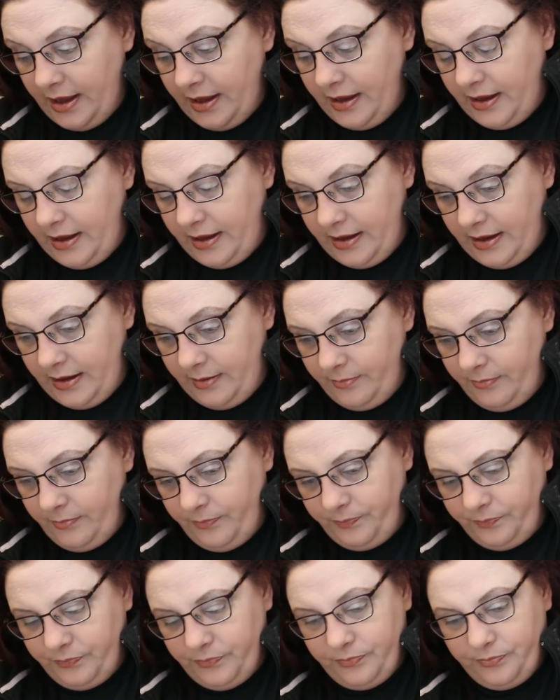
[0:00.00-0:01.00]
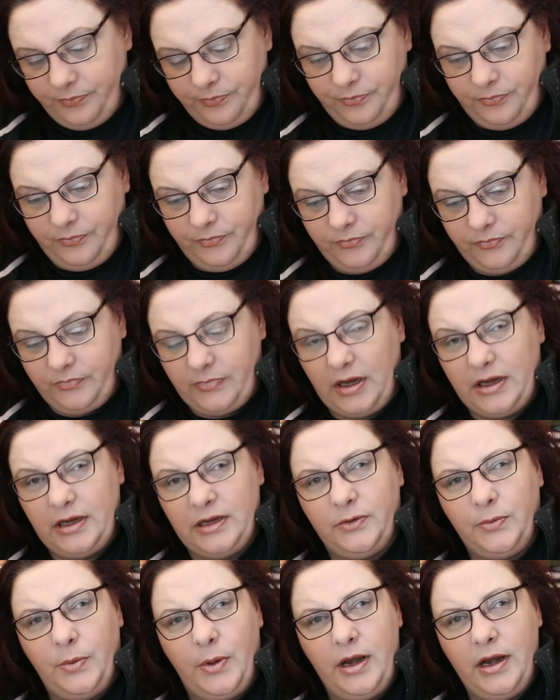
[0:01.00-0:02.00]
um,
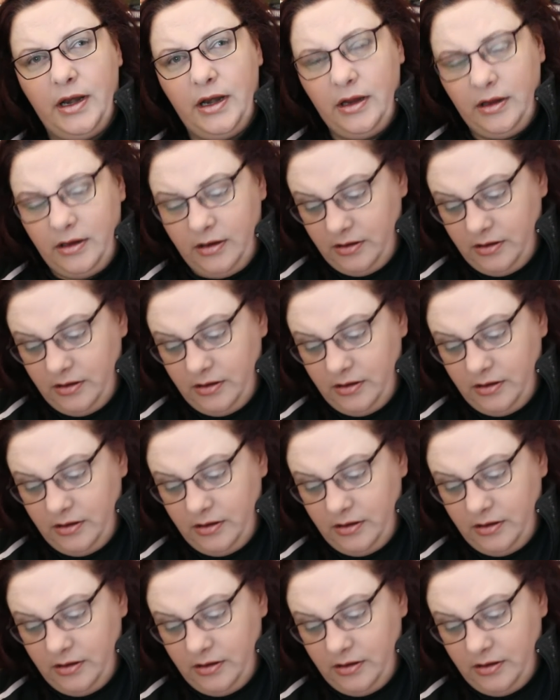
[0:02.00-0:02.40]
there's one